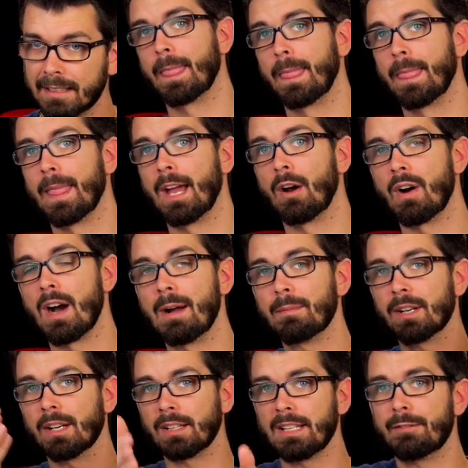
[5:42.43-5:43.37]
Now, I'm
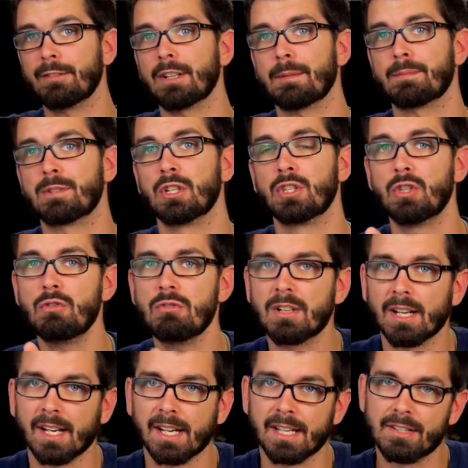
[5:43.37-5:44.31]
going to leave it up to you
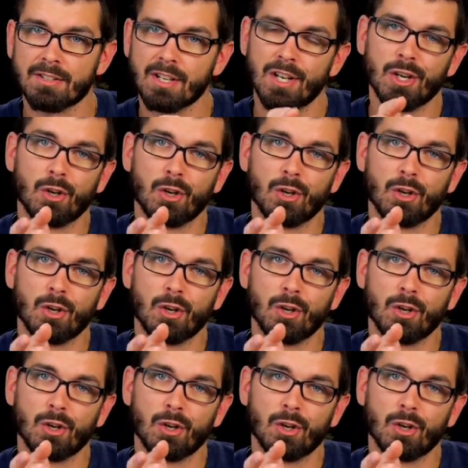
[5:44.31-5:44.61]
guys,